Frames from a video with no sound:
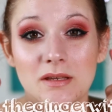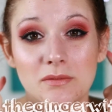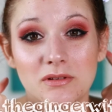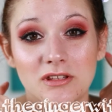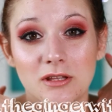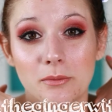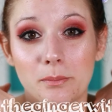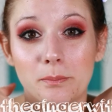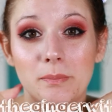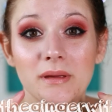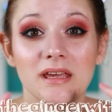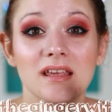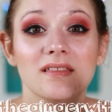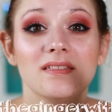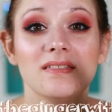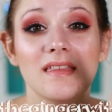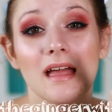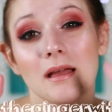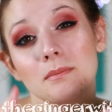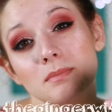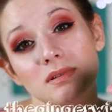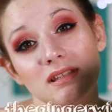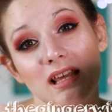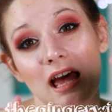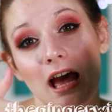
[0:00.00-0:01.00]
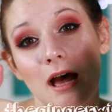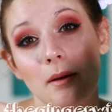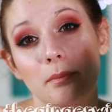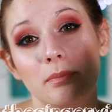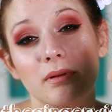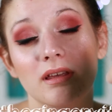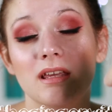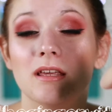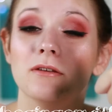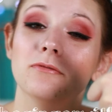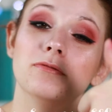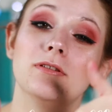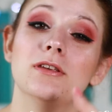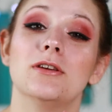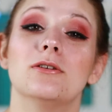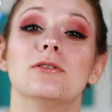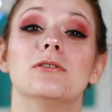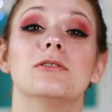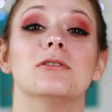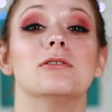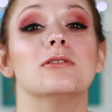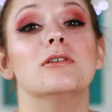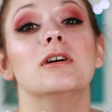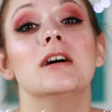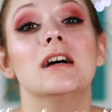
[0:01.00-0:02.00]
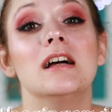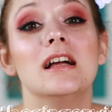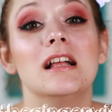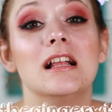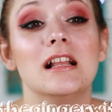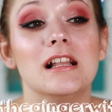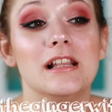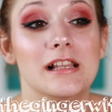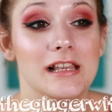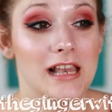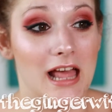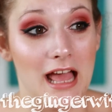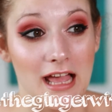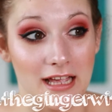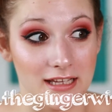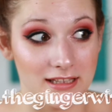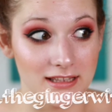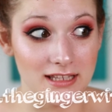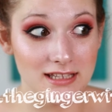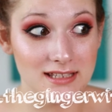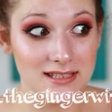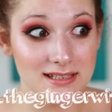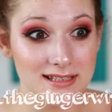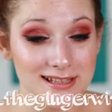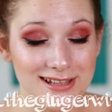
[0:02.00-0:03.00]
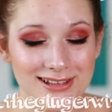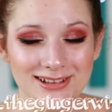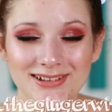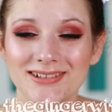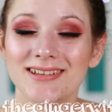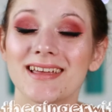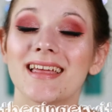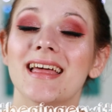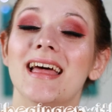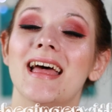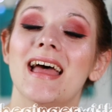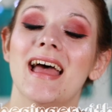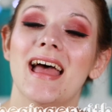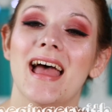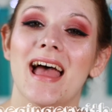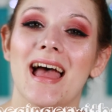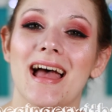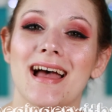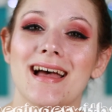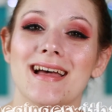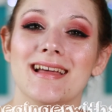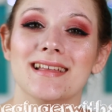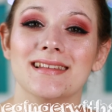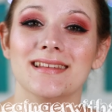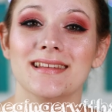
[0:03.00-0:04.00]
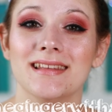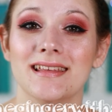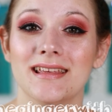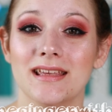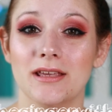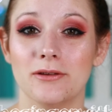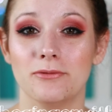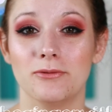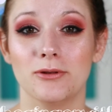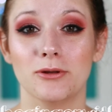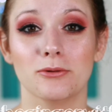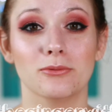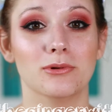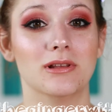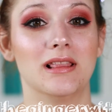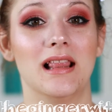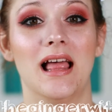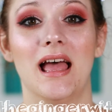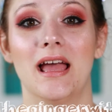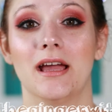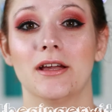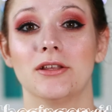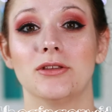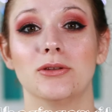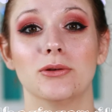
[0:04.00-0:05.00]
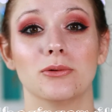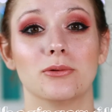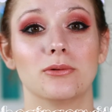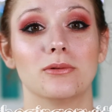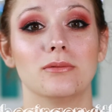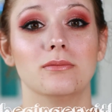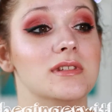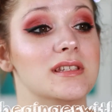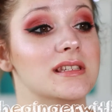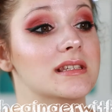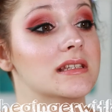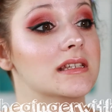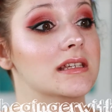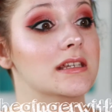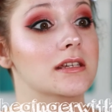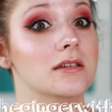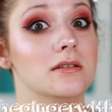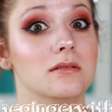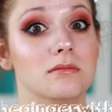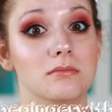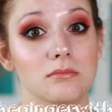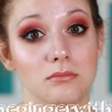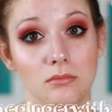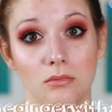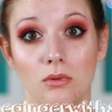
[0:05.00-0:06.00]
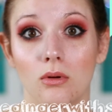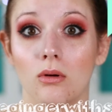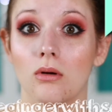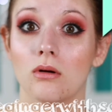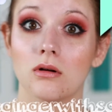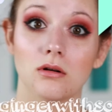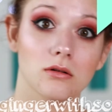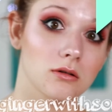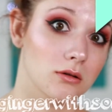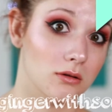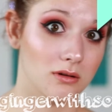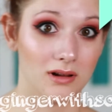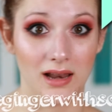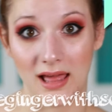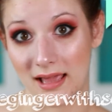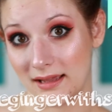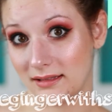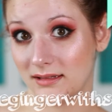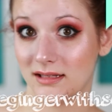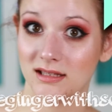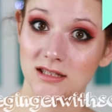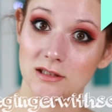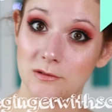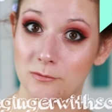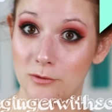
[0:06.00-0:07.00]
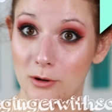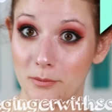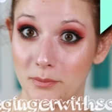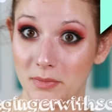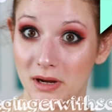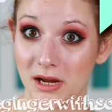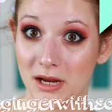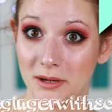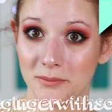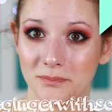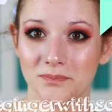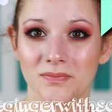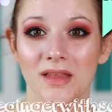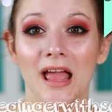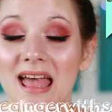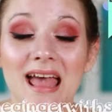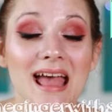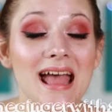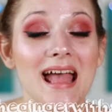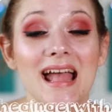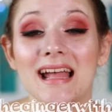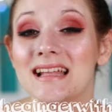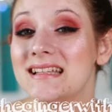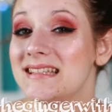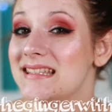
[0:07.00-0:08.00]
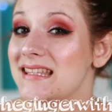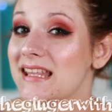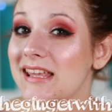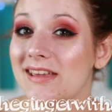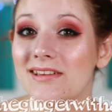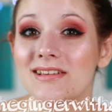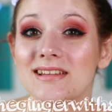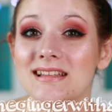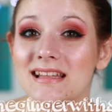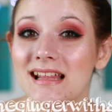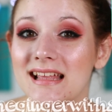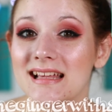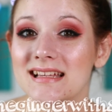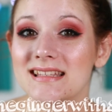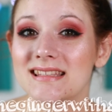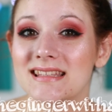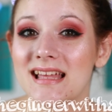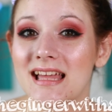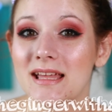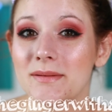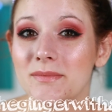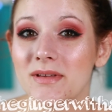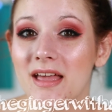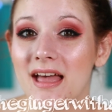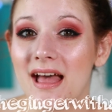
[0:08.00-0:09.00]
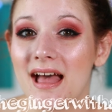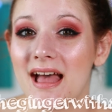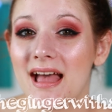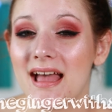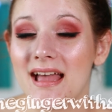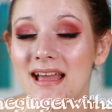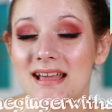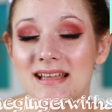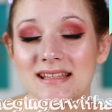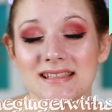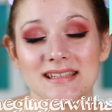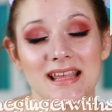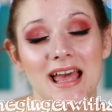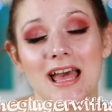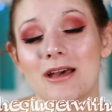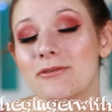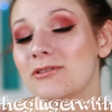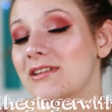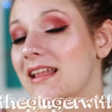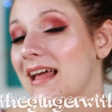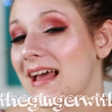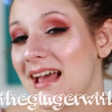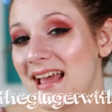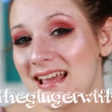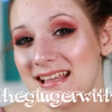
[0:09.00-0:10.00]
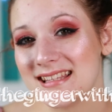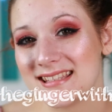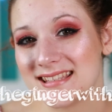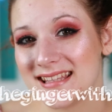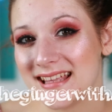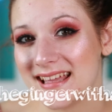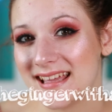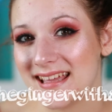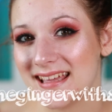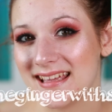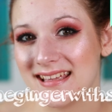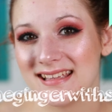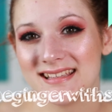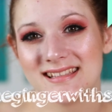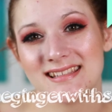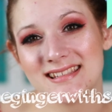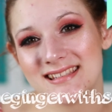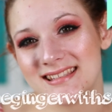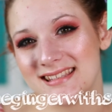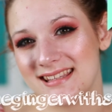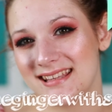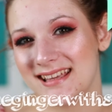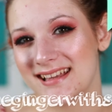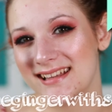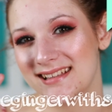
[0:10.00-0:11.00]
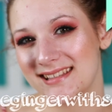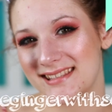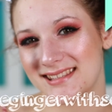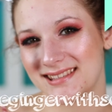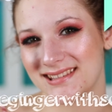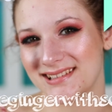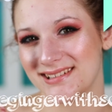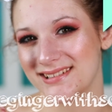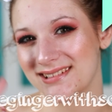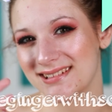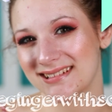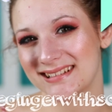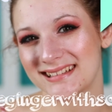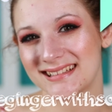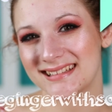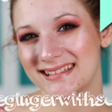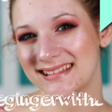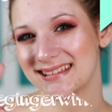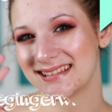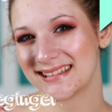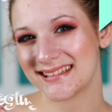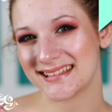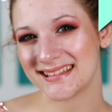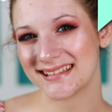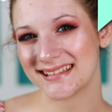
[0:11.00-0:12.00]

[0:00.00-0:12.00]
Give it a big thumbs up if you like this look and if you would like to see more look like this from me. And see you in the next time guys. Have a nice day. Sziasztok!